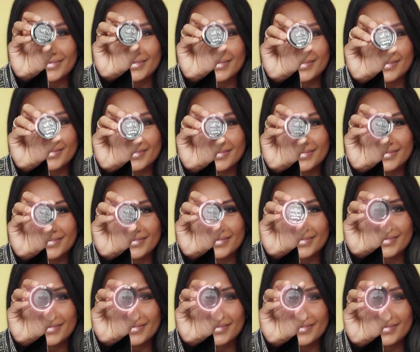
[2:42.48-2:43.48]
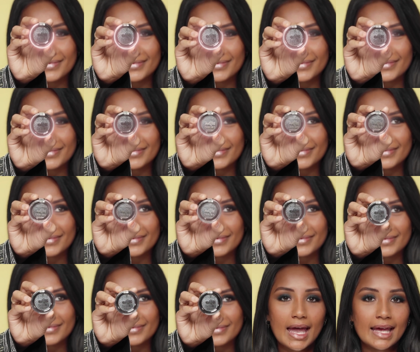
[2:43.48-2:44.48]
Nights.
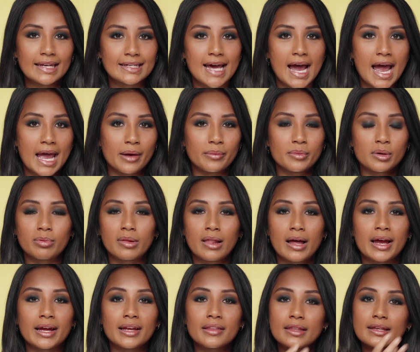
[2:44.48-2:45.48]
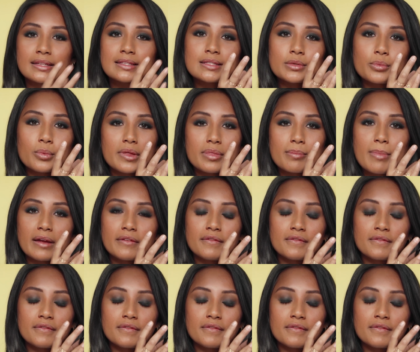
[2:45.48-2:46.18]
And I am applying this with my